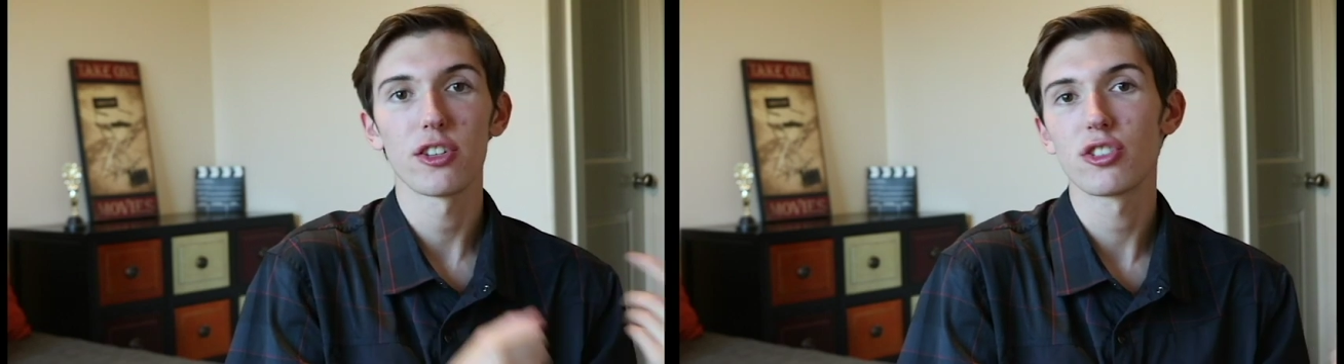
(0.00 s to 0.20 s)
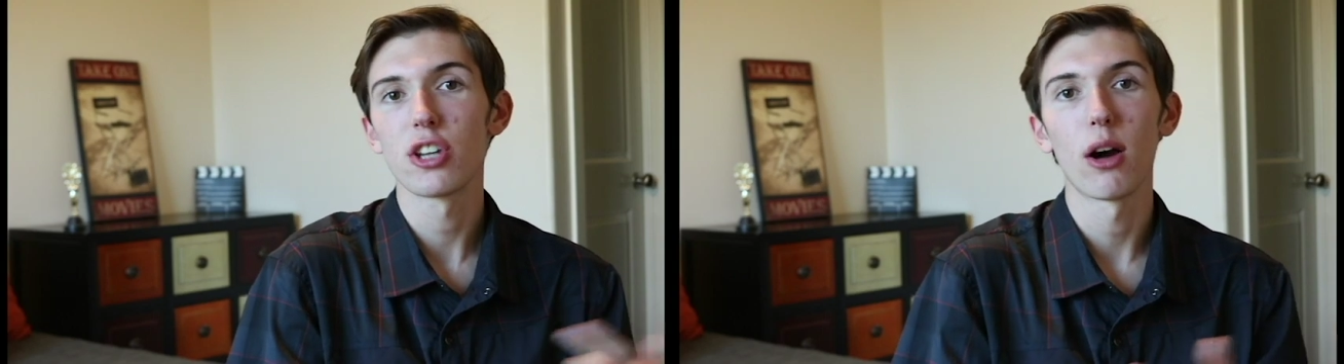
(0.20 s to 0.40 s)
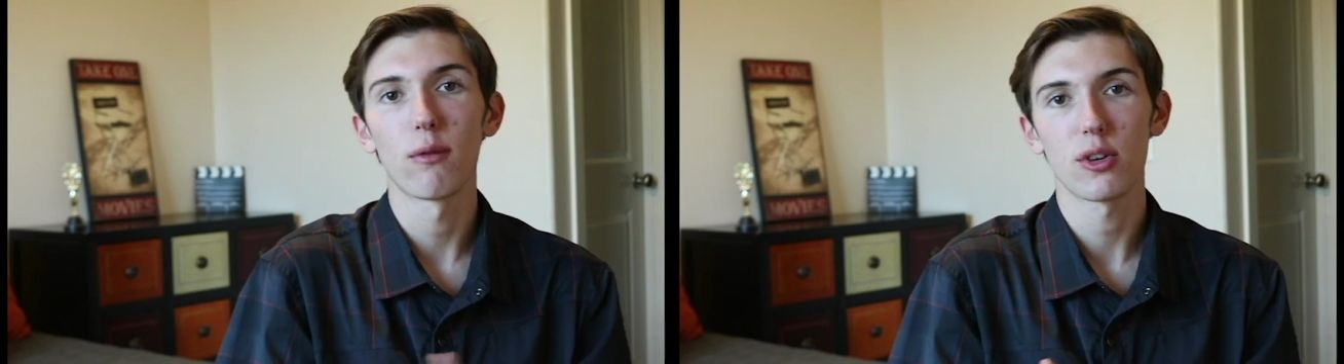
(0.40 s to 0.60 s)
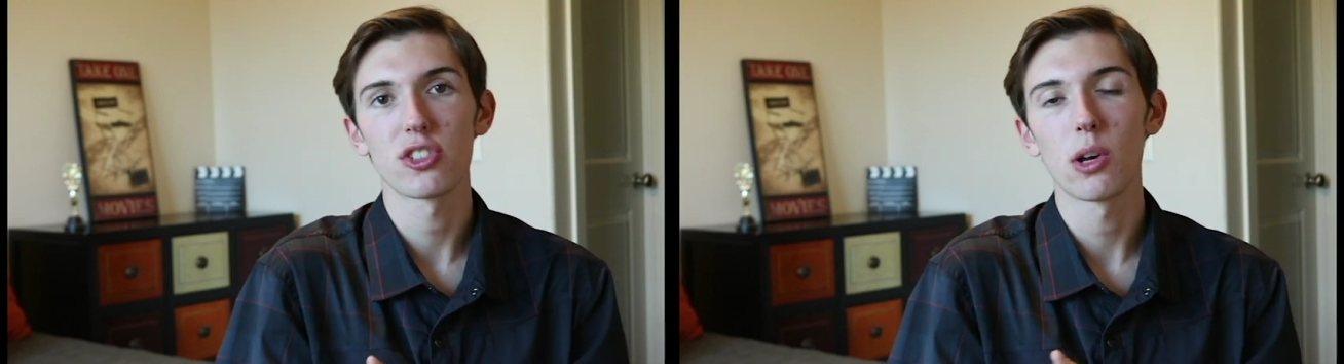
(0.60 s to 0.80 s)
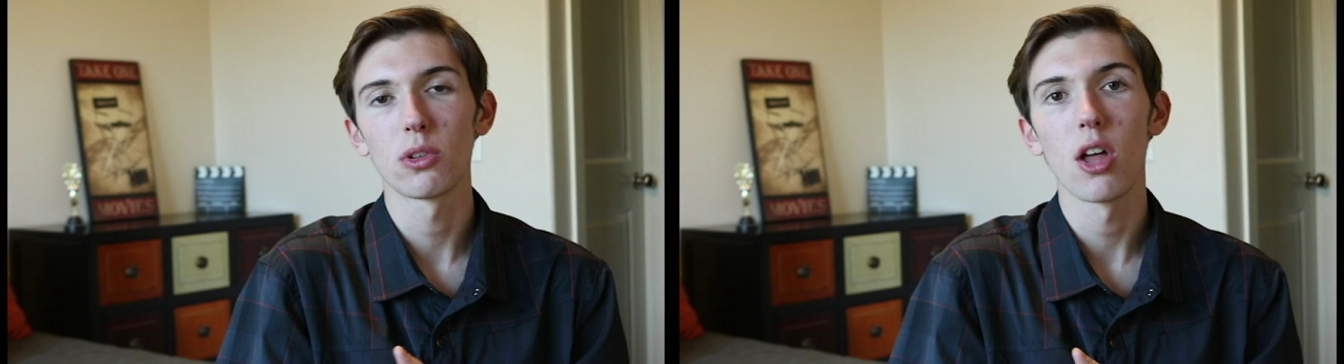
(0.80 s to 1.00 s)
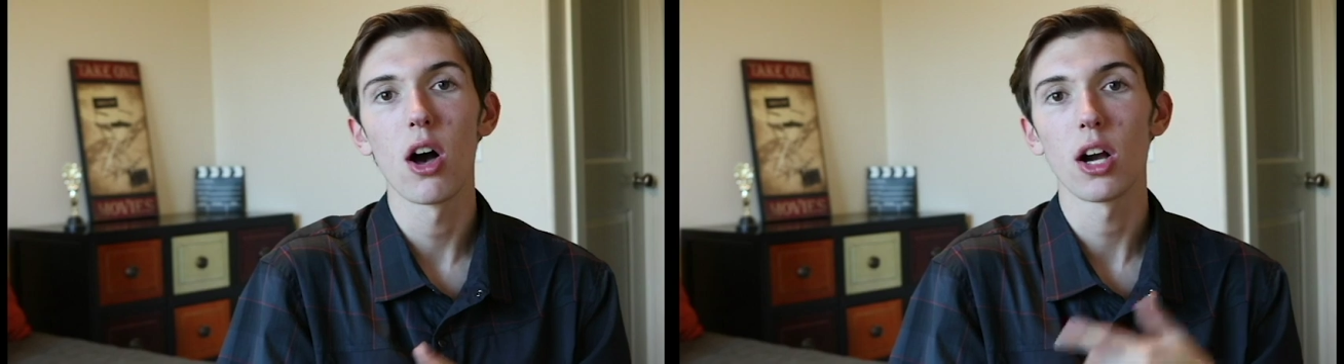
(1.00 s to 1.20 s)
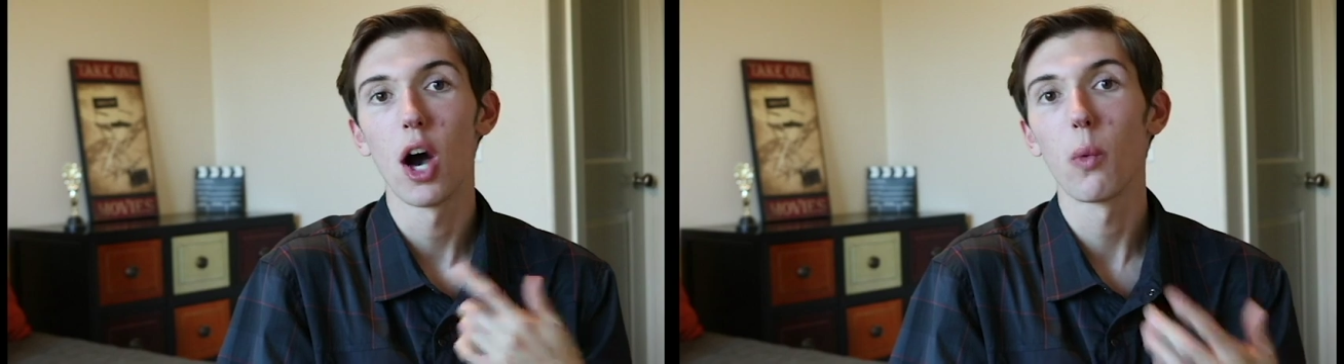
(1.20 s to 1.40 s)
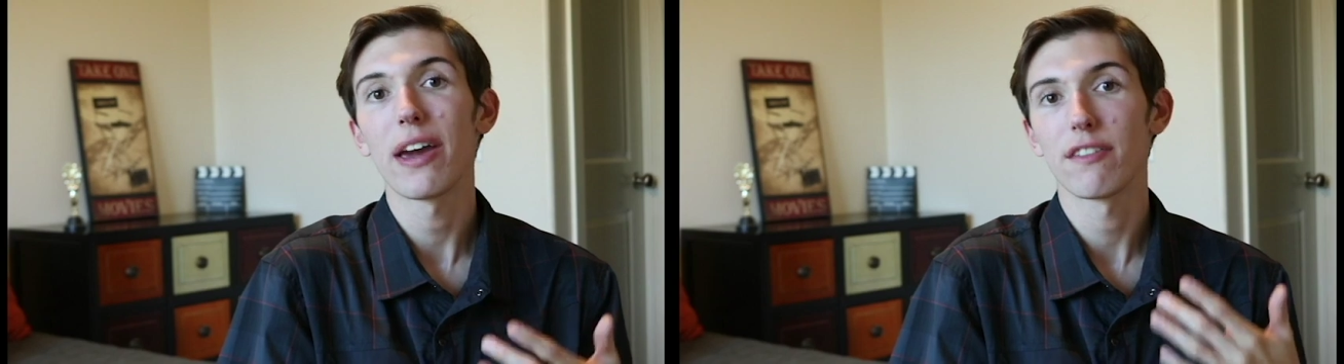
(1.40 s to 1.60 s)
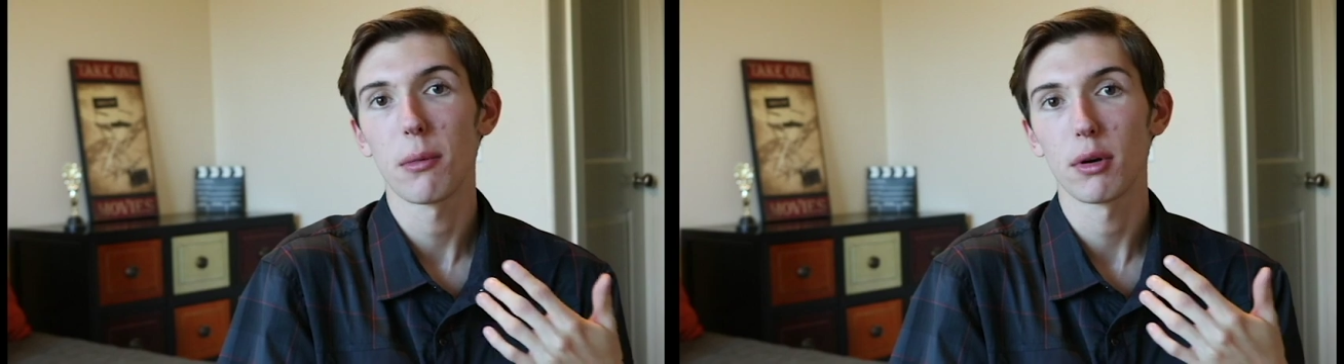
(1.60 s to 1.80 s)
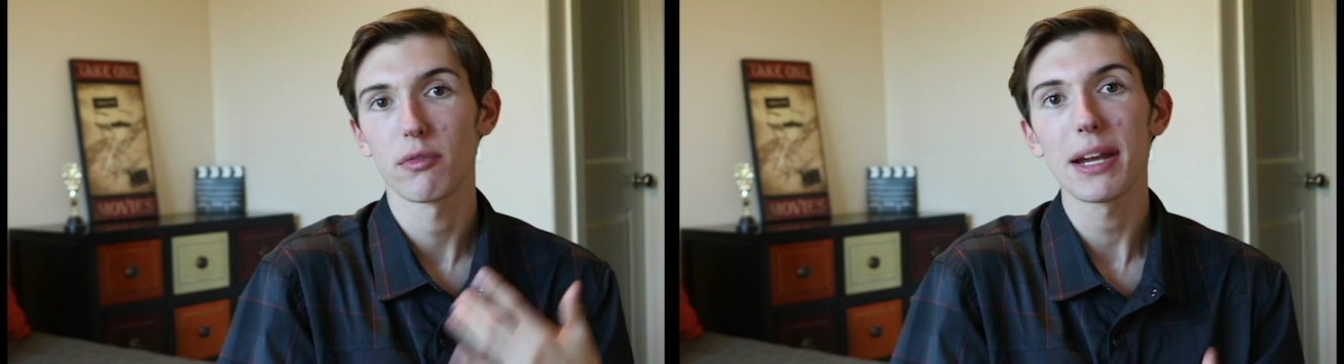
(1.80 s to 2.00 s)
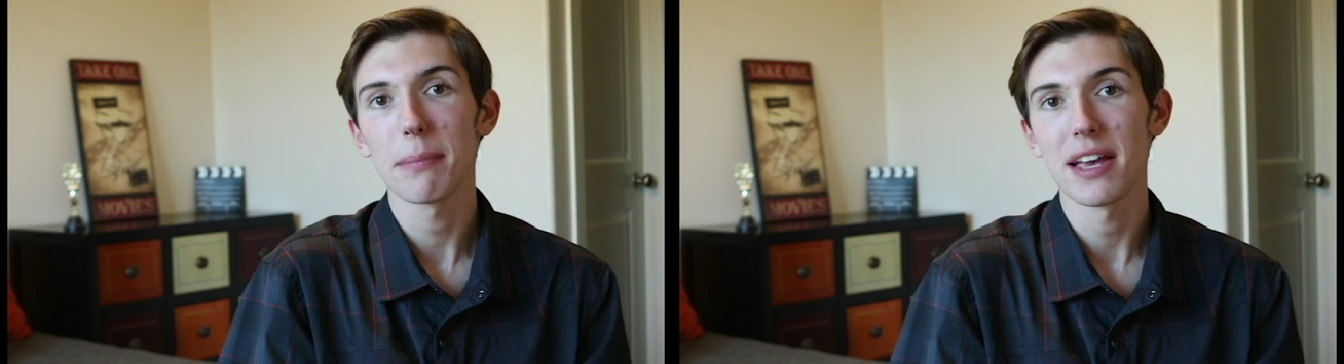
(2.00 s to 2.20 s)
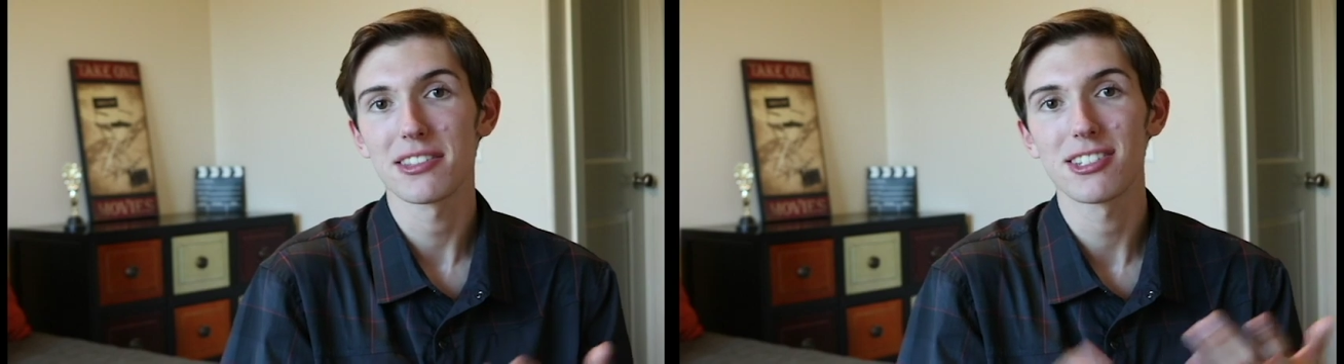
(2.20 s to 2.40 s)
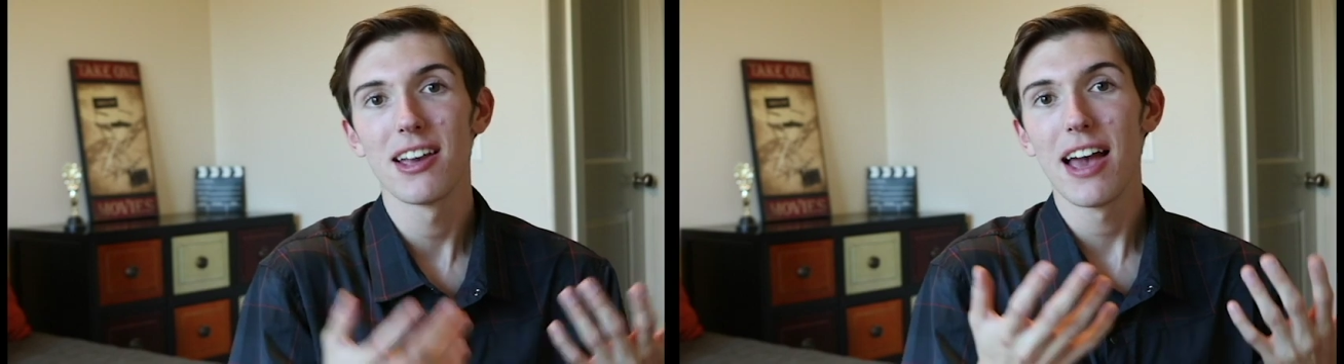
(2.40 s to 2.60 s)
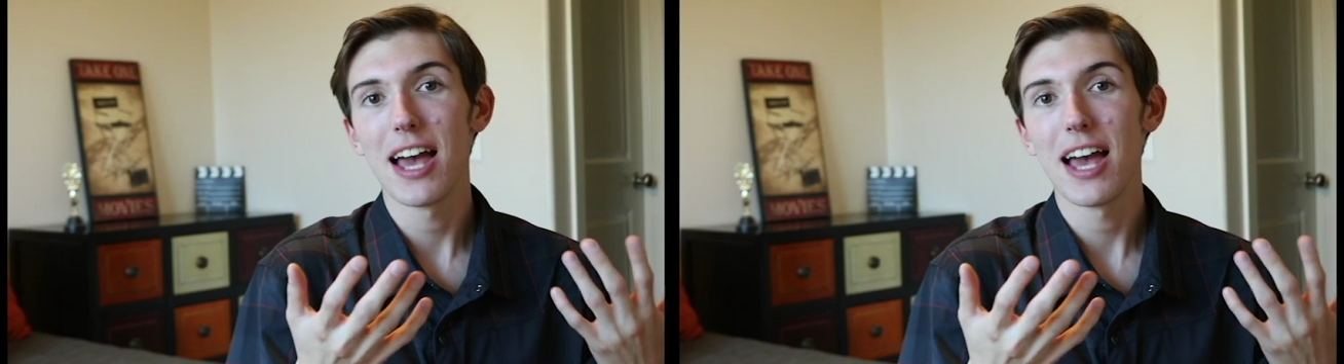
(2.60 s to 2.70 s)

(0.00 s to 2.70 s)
the snow for so long away from a rapist.